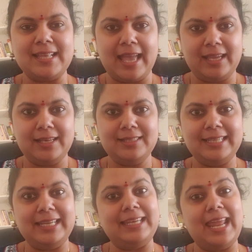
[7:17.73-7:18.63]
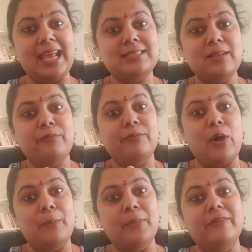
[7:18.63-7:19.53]
and he takes the
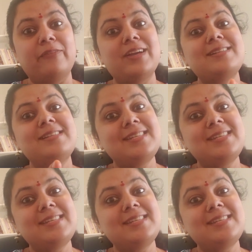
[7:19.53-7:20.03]
form of a